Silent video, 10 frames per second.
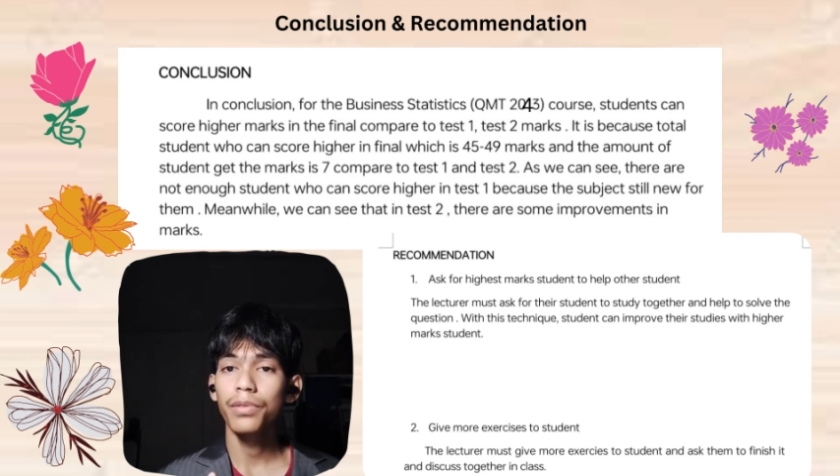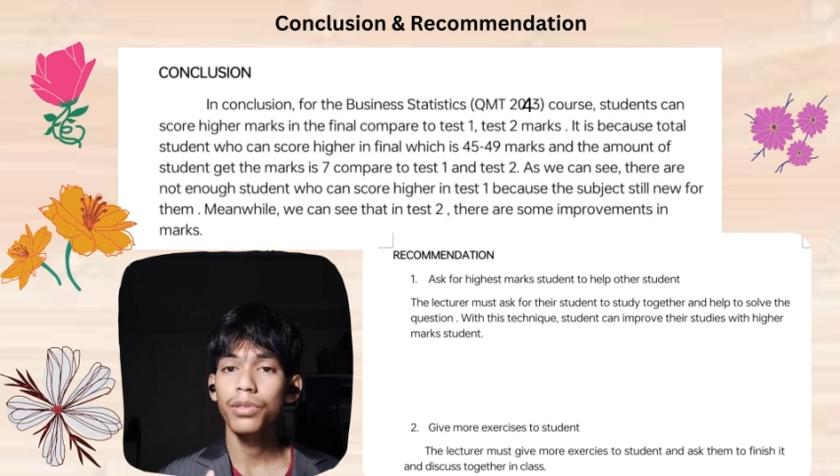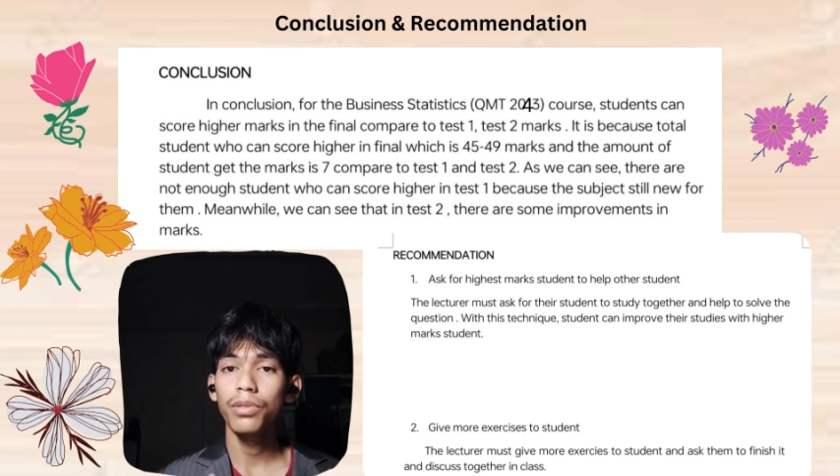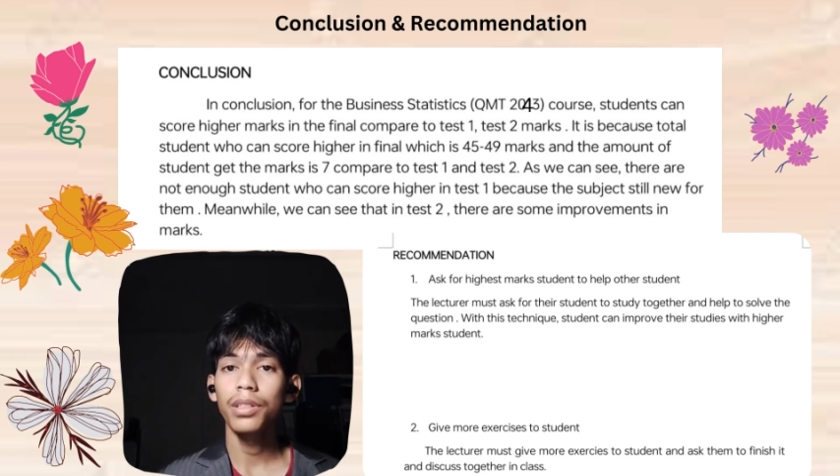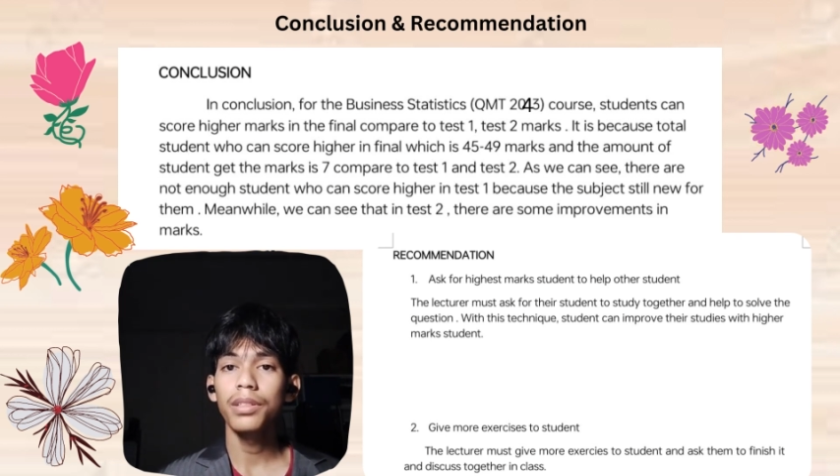
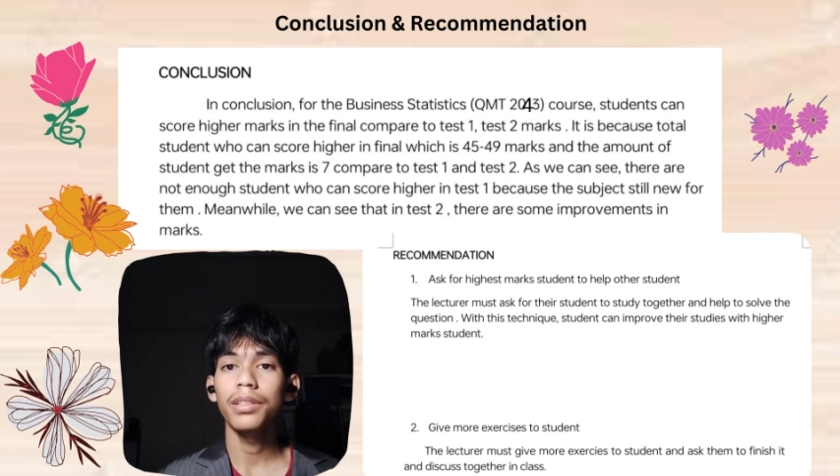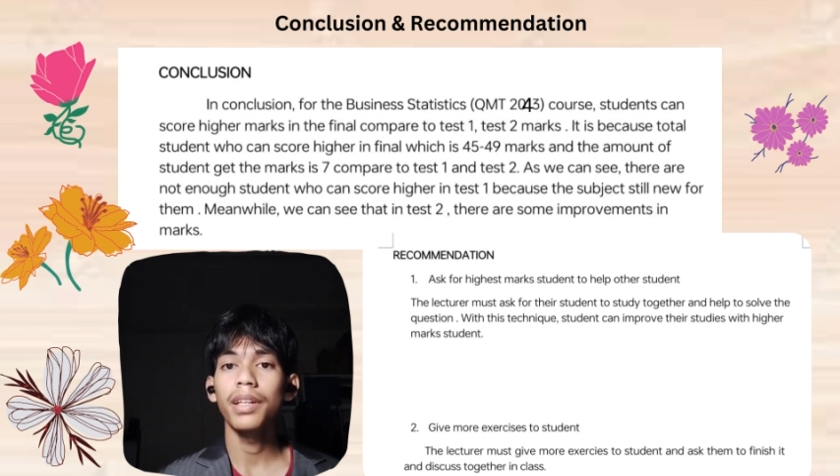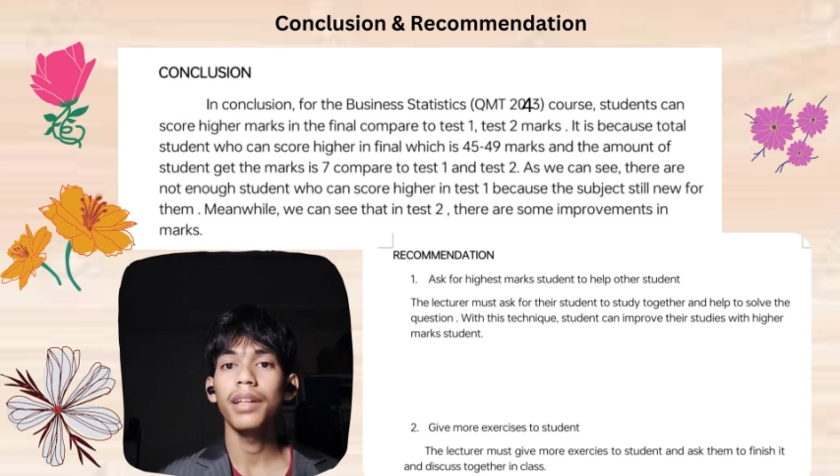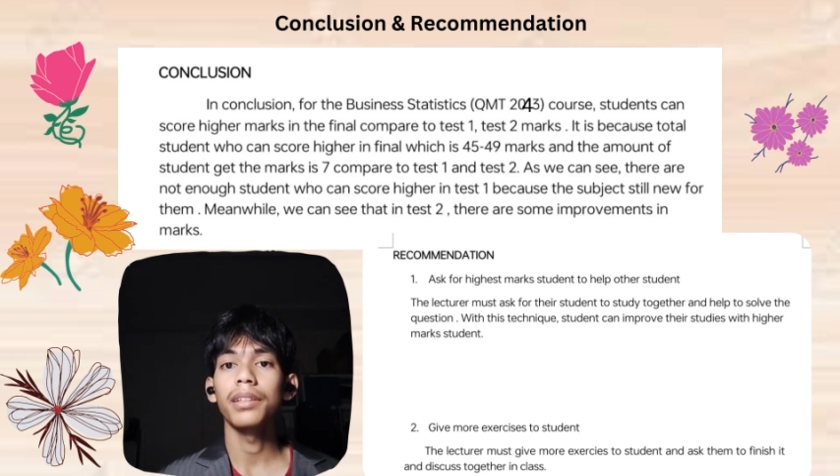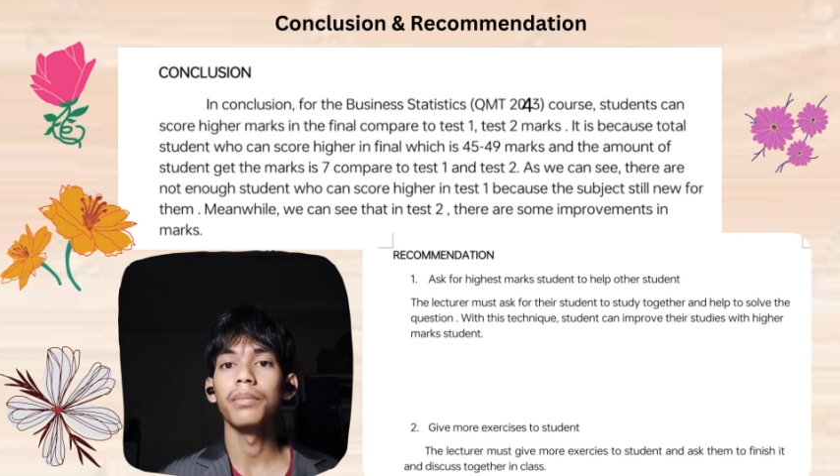students
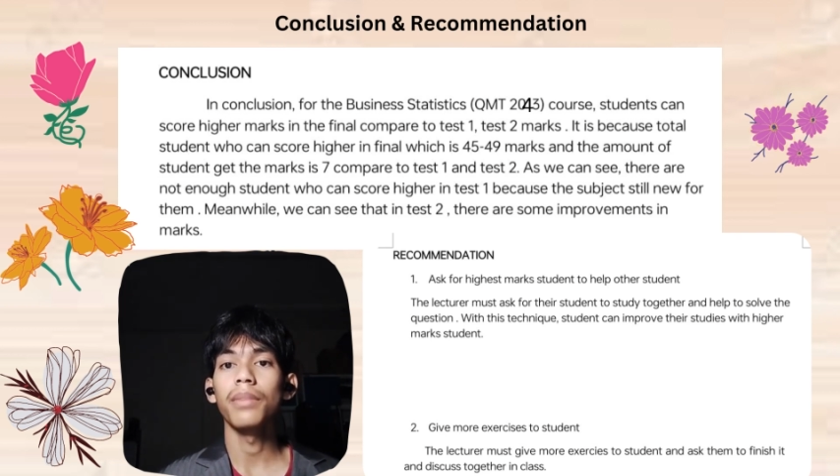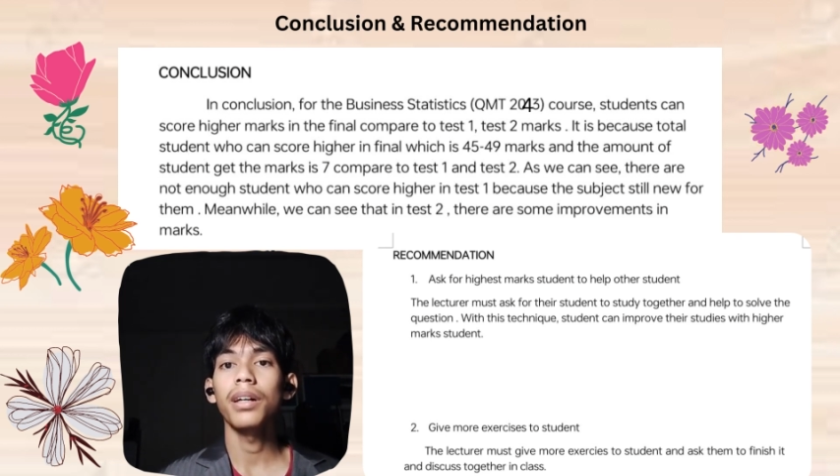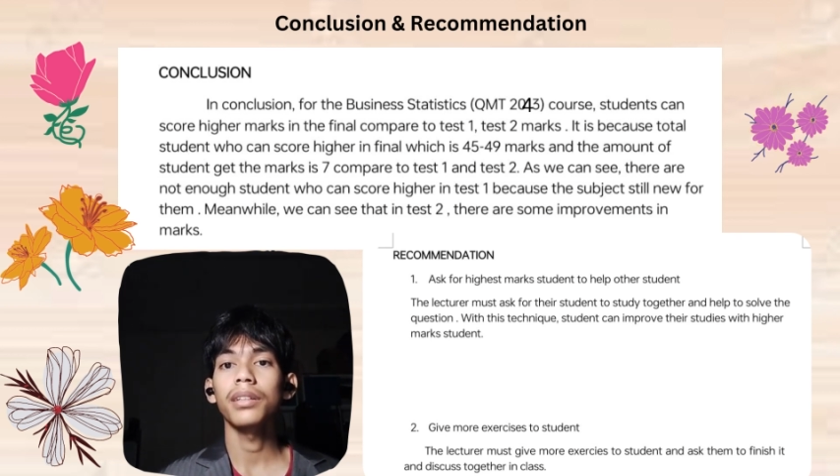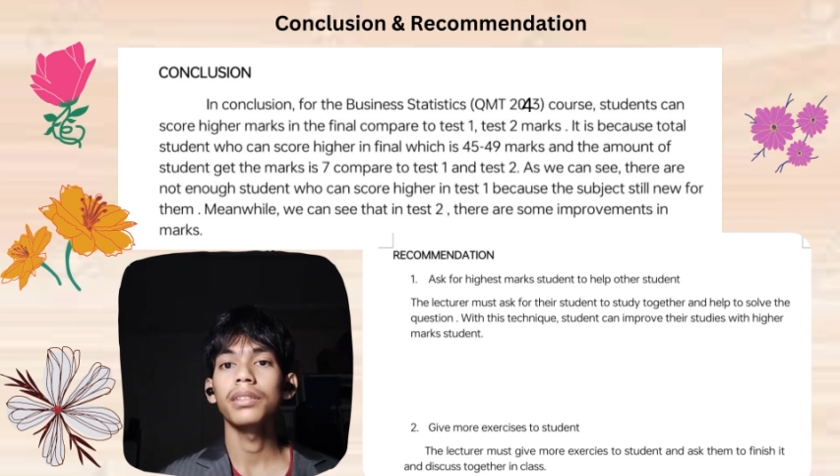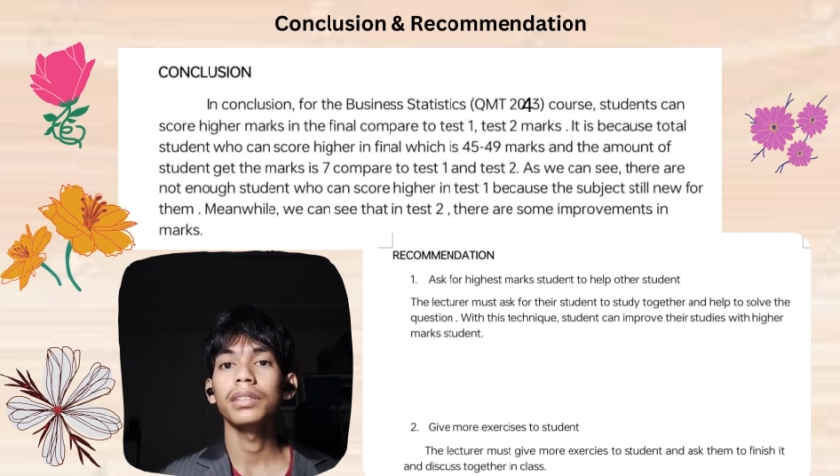get the
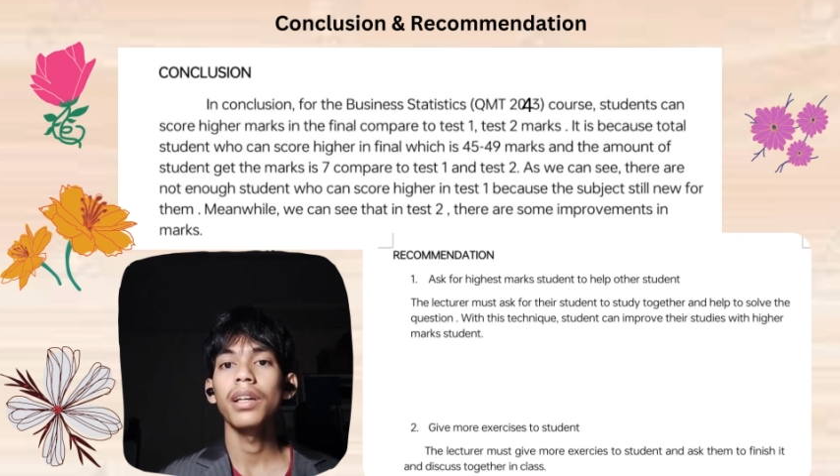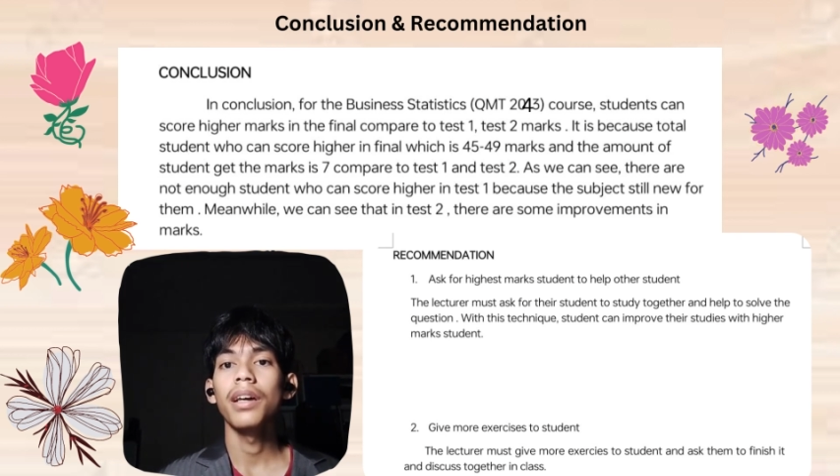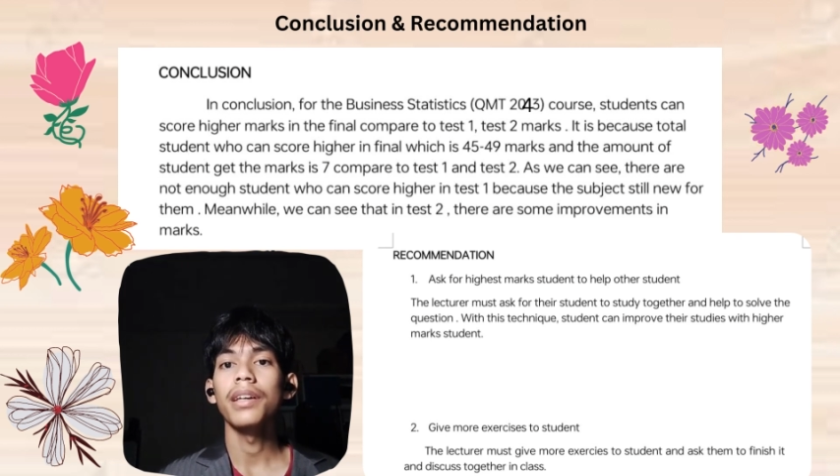marks